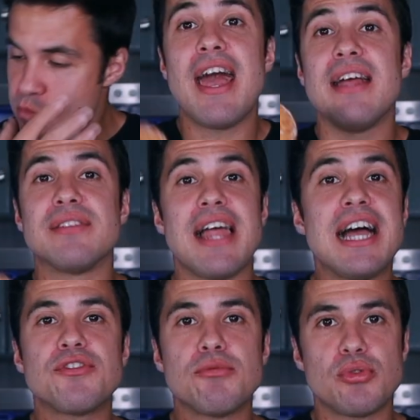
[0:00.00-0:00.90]
And
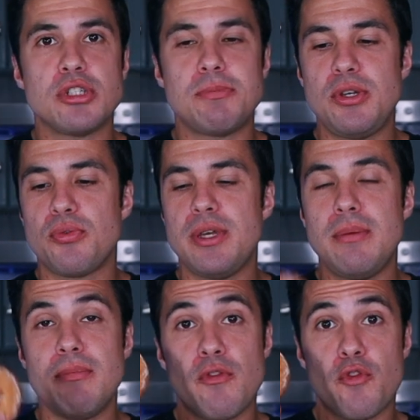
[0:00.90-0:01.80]
last from Krispy
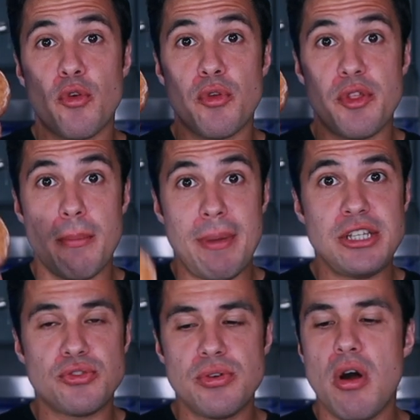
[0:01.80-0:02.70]
Kreme for their
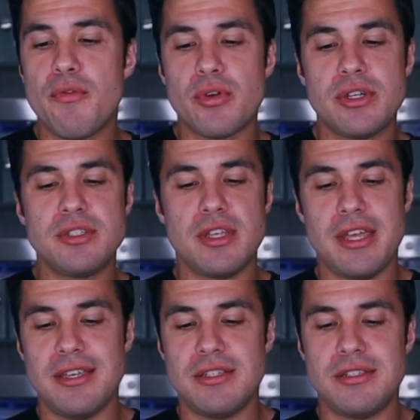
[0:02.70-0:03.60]
pastry offerings
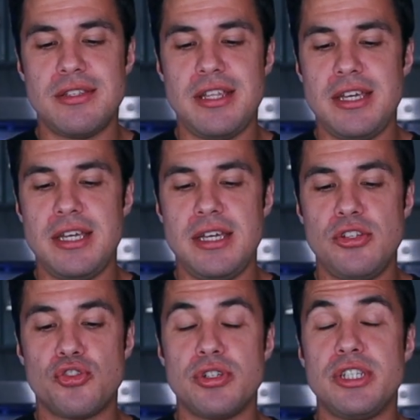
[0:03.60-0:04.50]
is the
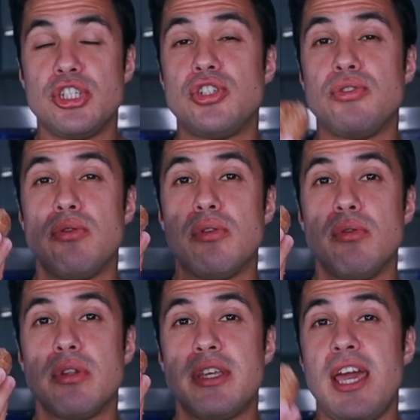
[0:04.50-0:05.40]
traditional
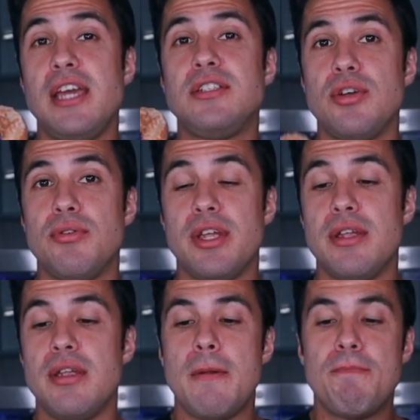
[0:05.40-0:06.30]
cake
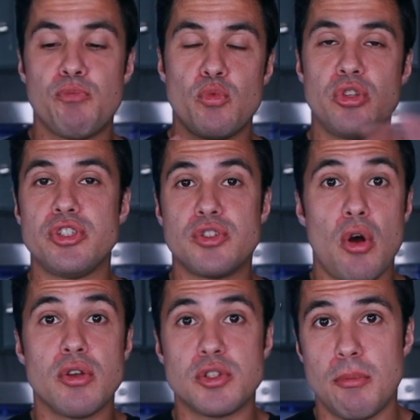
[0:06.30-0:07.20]
donut, which is
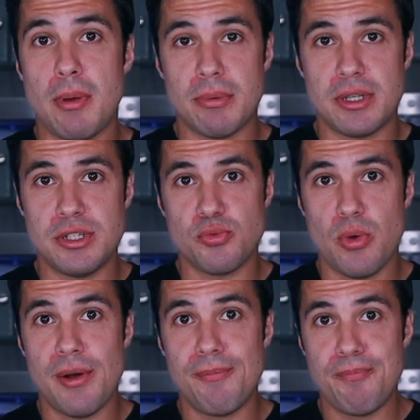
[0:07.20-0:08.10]
also pumpkin as
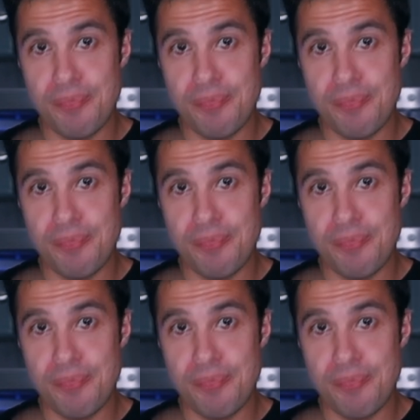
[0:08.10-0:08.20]
well.